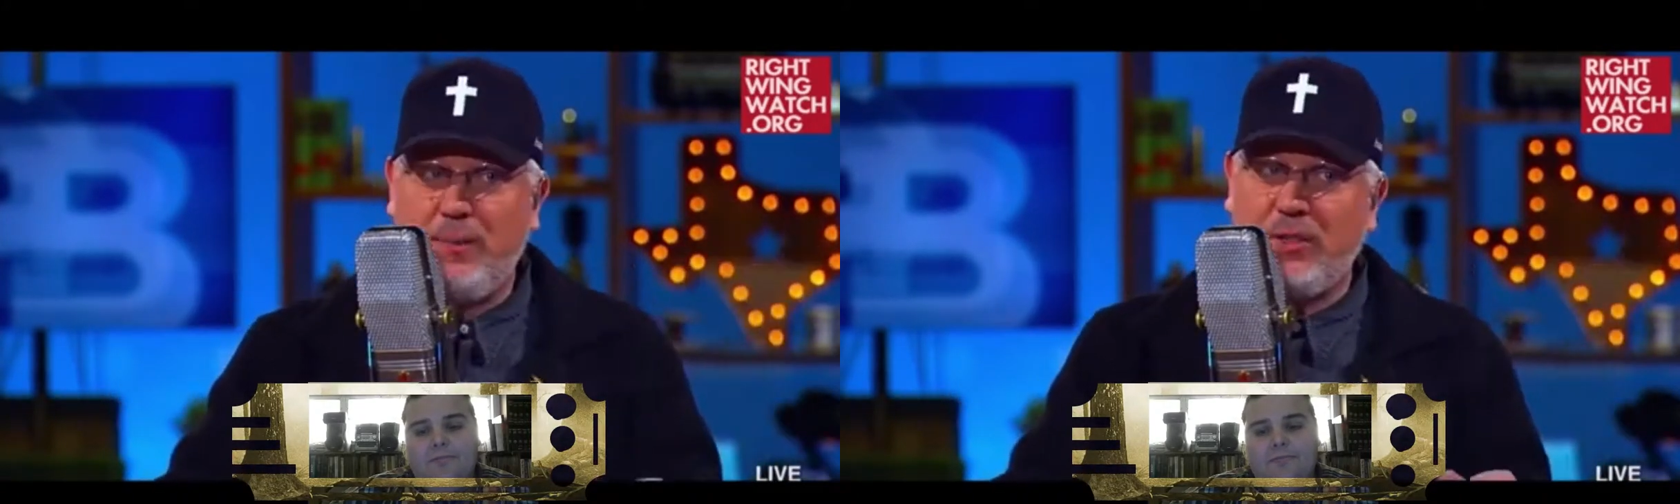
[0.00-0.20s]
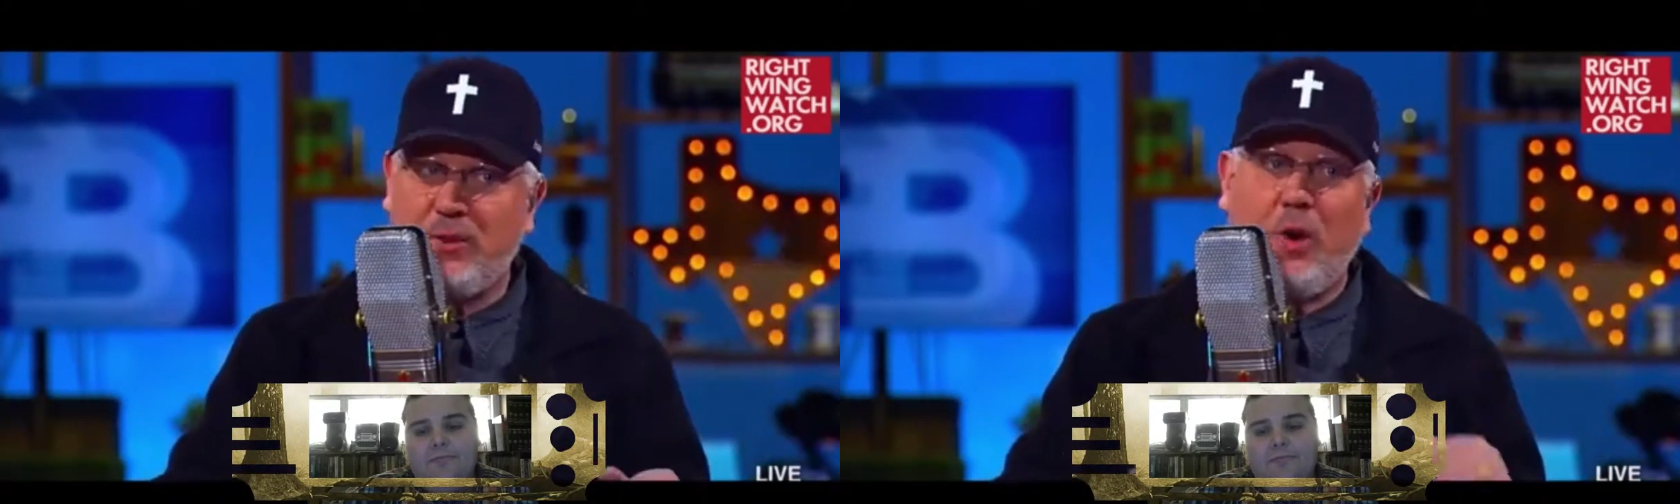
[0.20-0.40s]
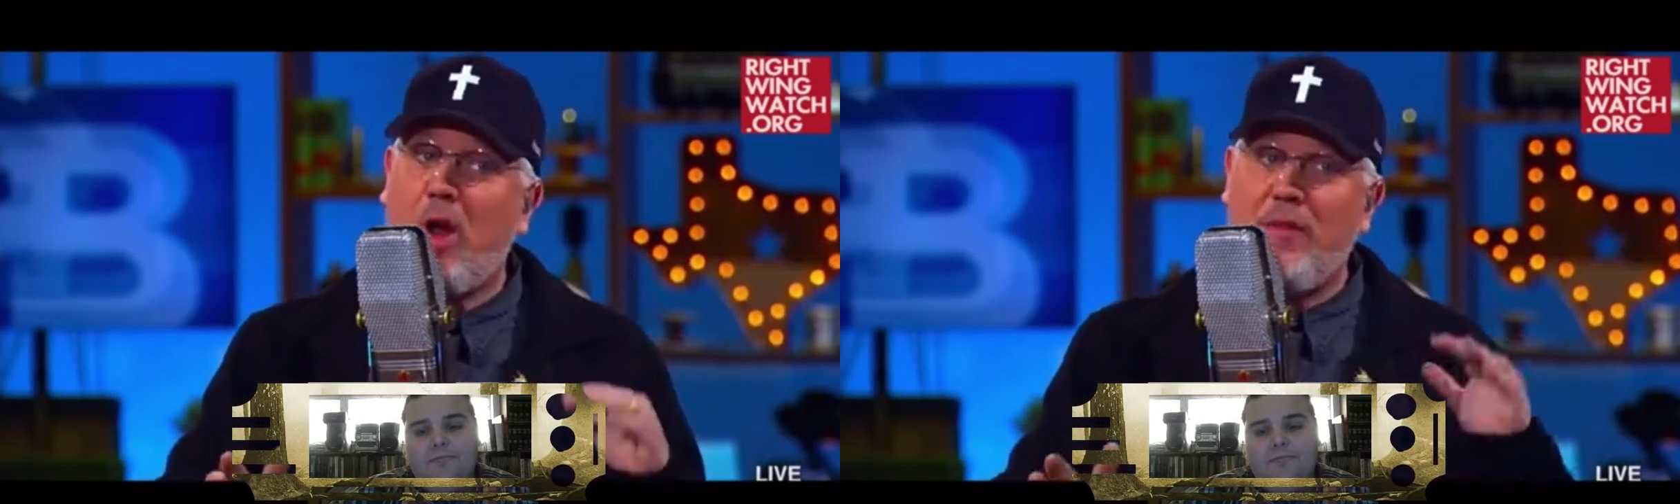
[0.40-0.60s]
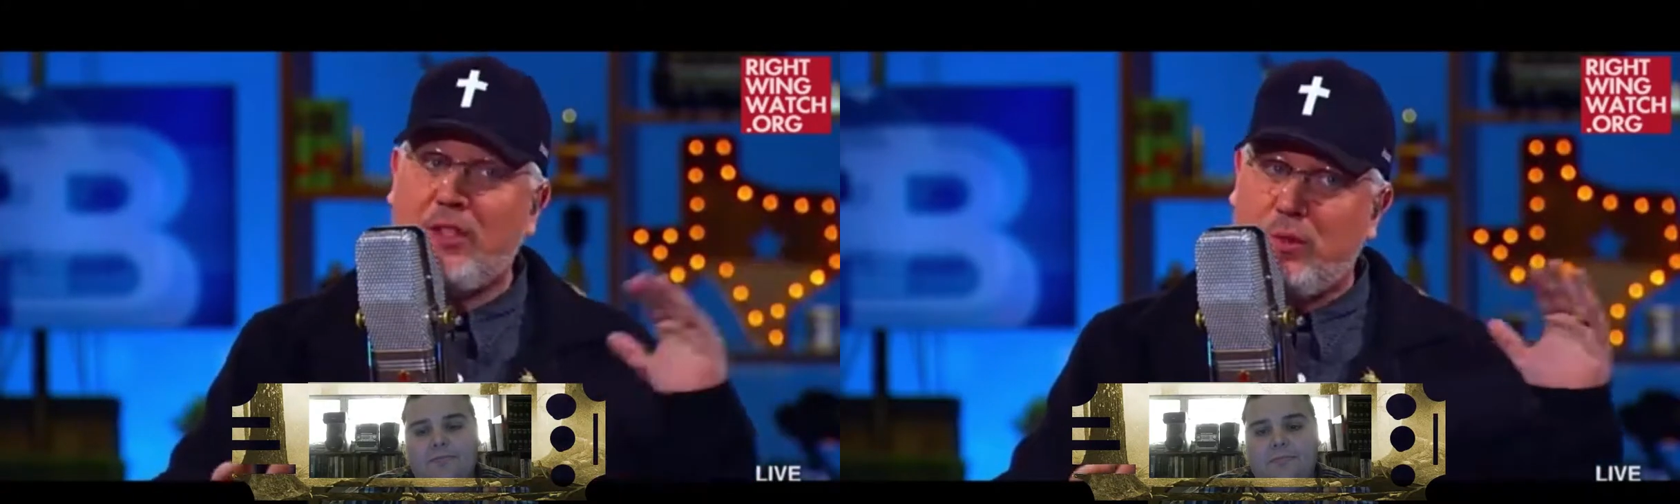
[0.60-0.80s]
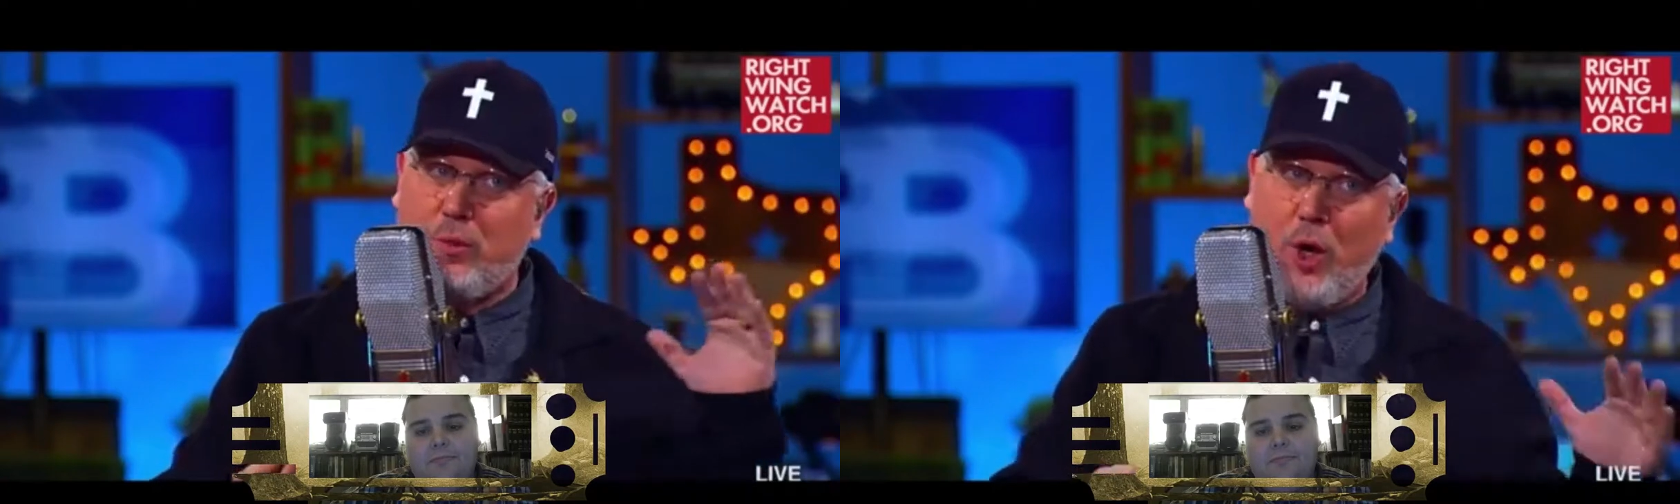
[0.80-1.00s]
because we're on
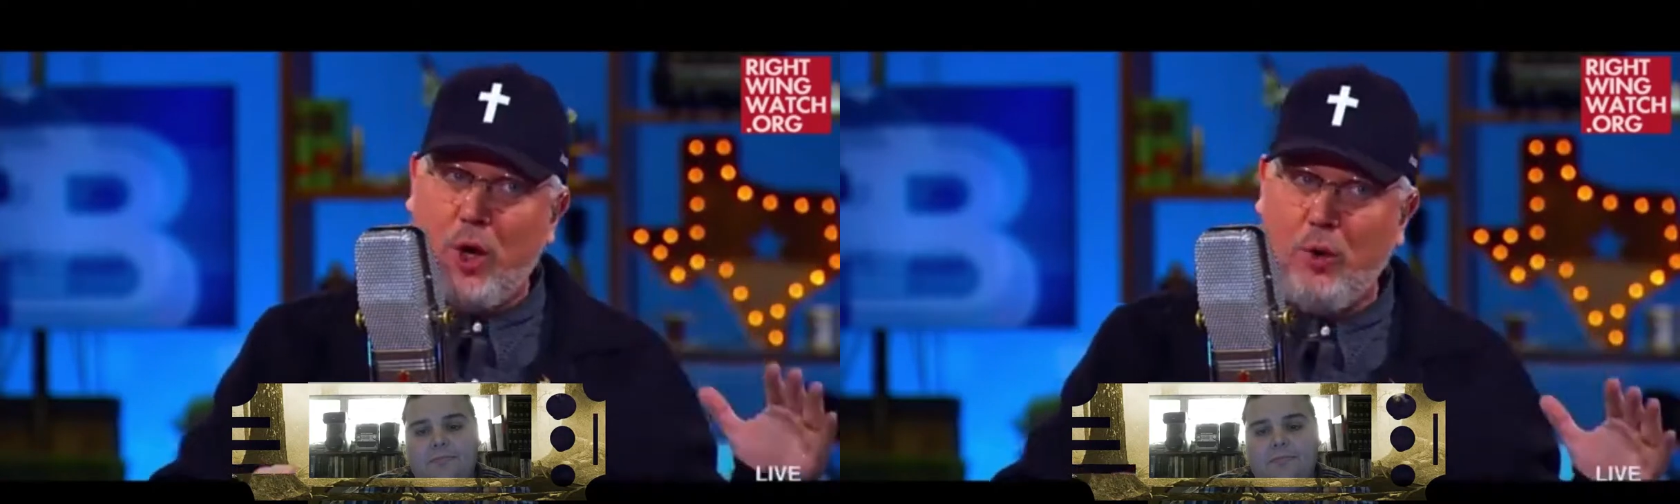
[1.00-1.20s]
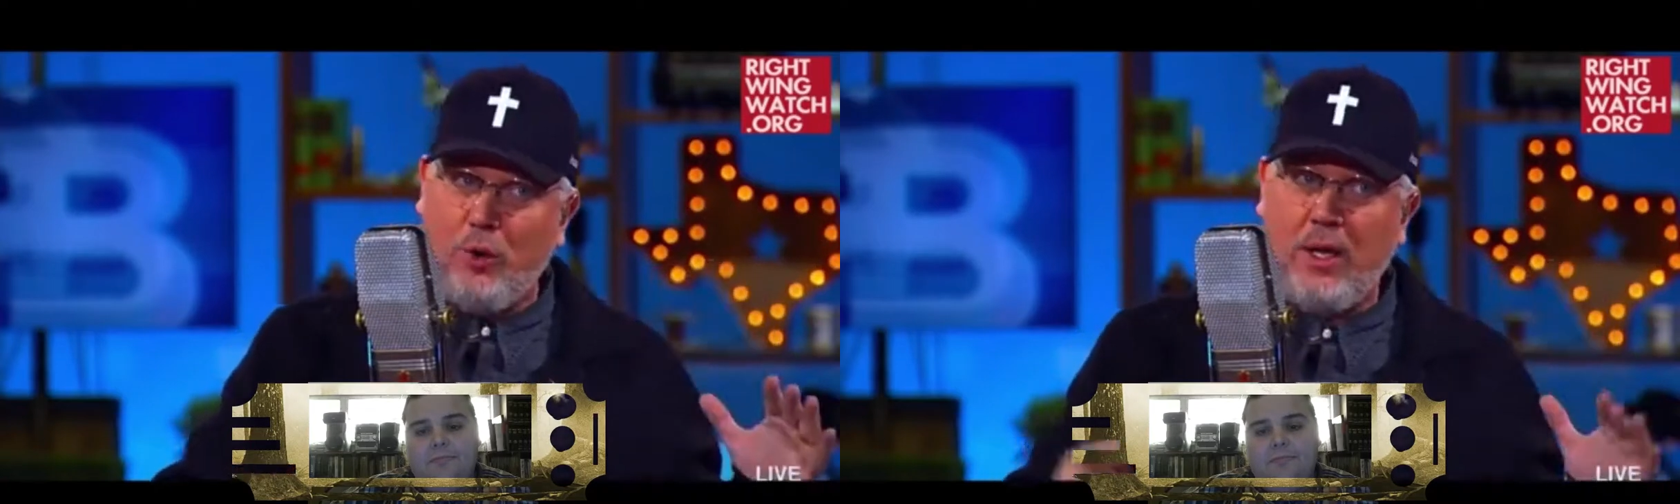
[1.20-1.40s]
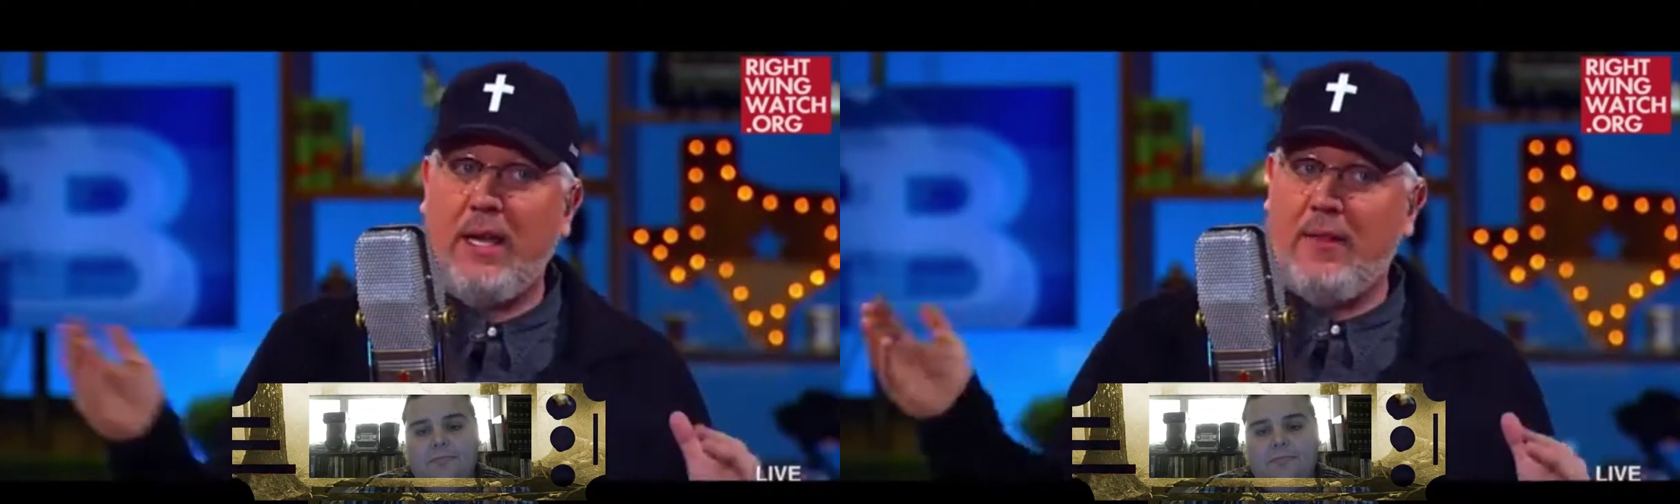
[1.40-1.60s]
this road